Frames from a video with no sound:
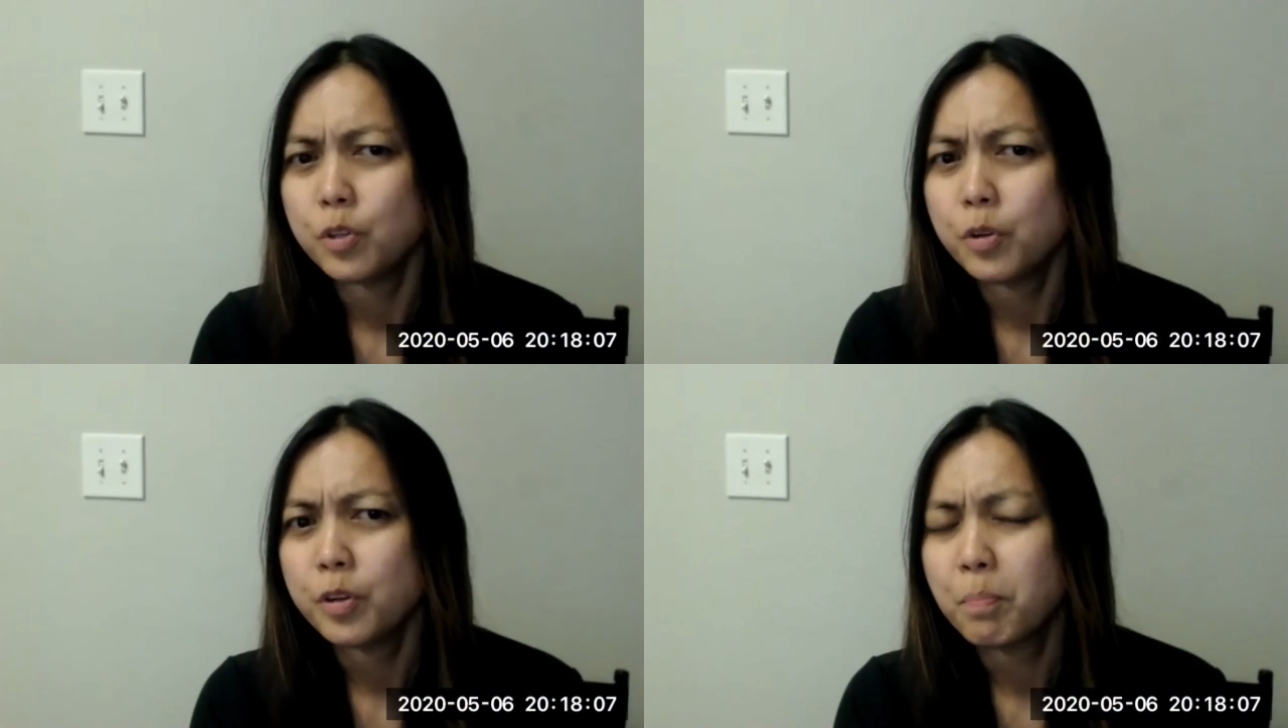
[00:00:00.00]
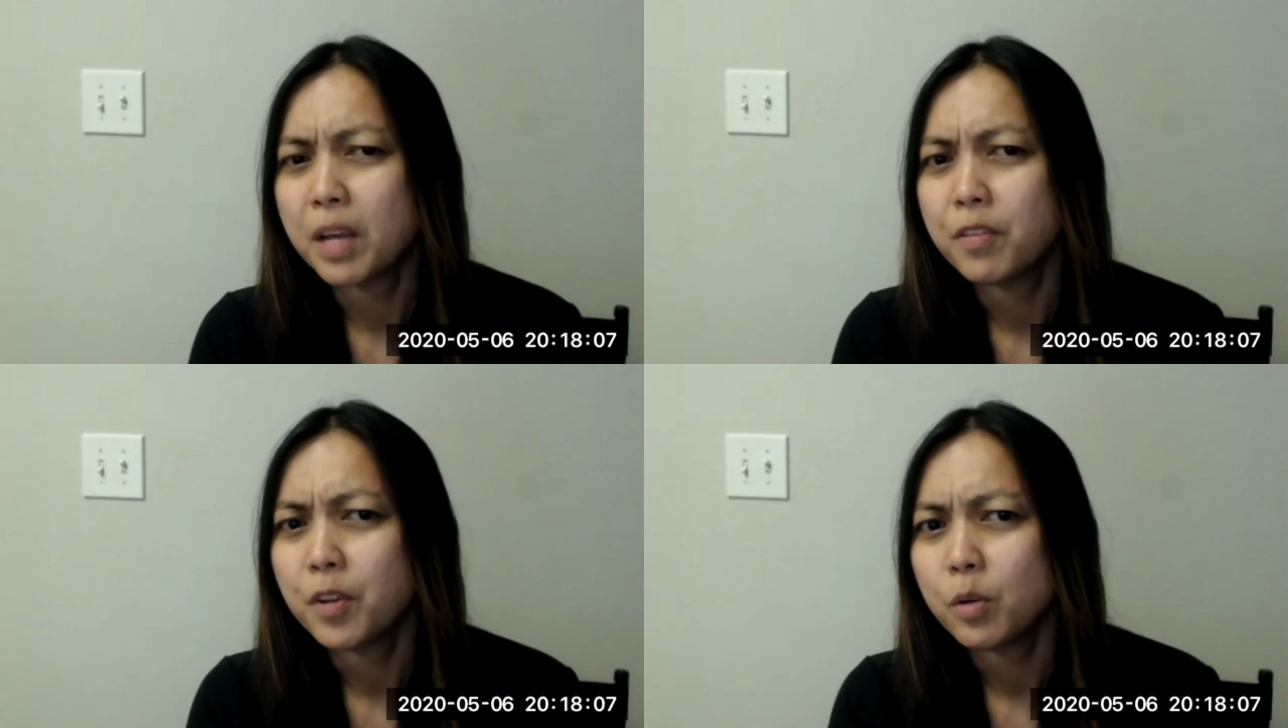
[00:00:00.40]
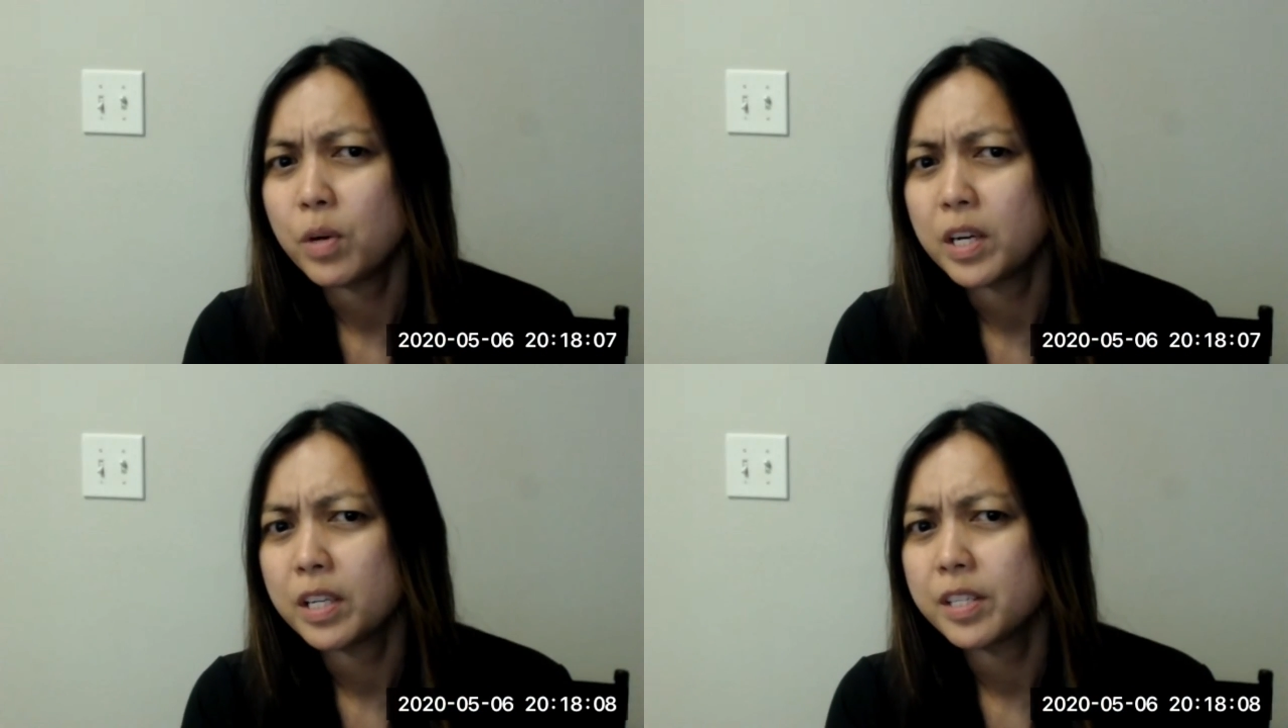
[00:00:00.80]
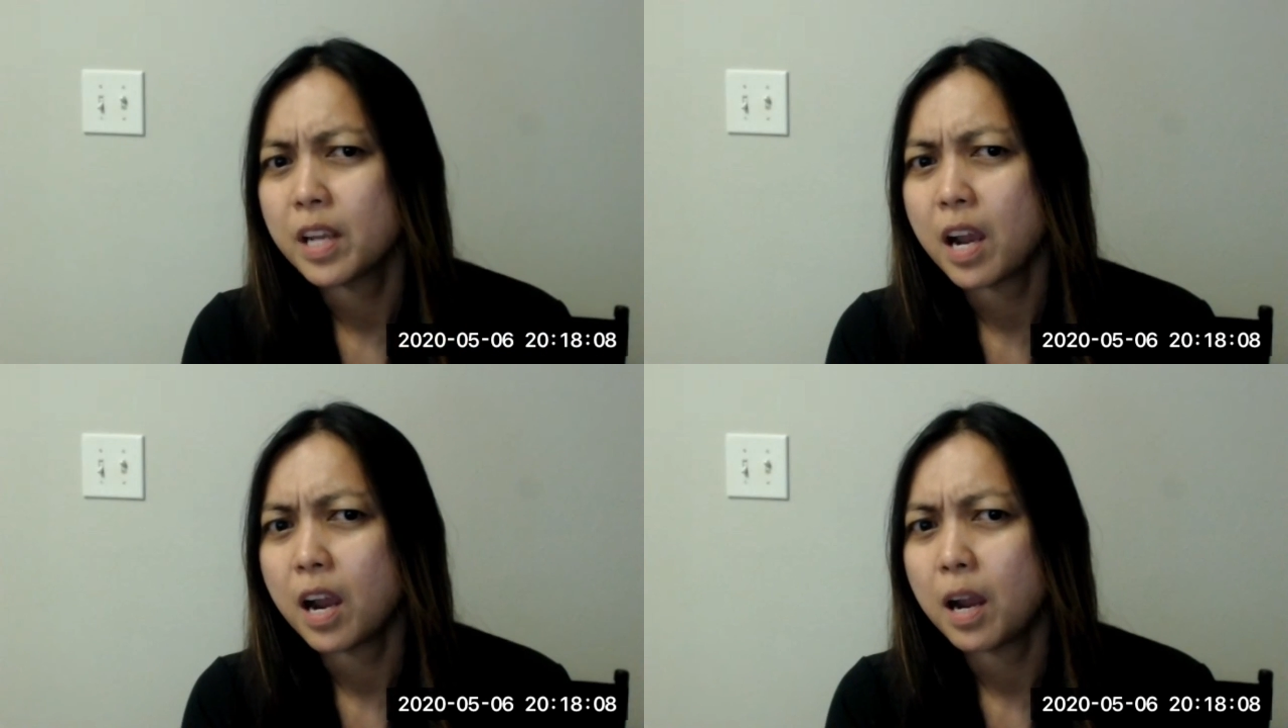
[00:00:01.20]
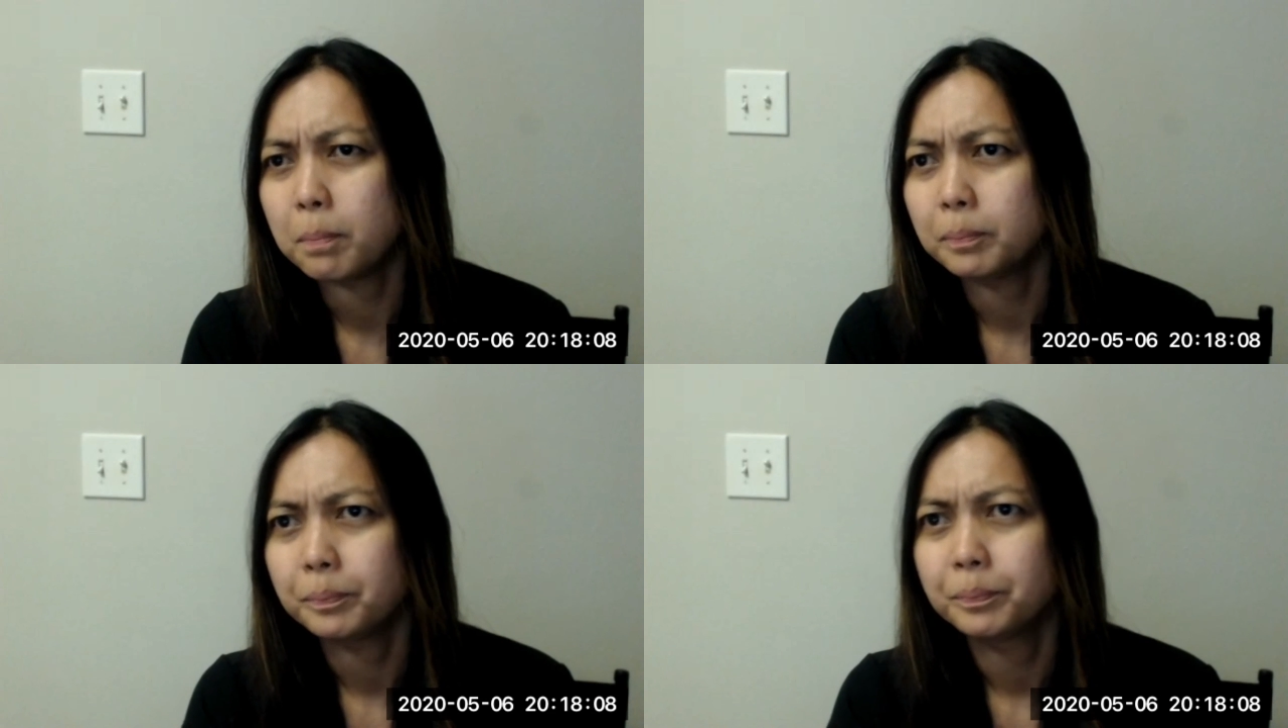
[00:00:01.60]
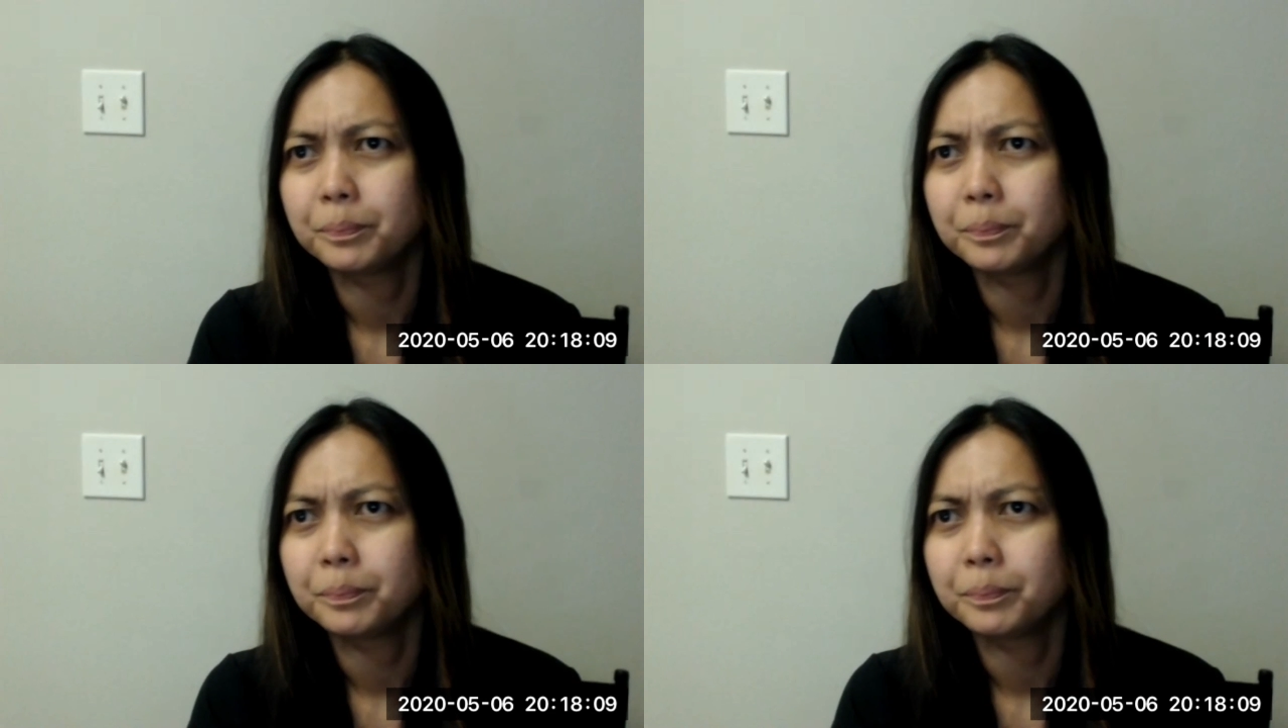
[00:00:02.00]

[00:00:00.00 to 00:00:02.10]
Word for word: so your mother was, um,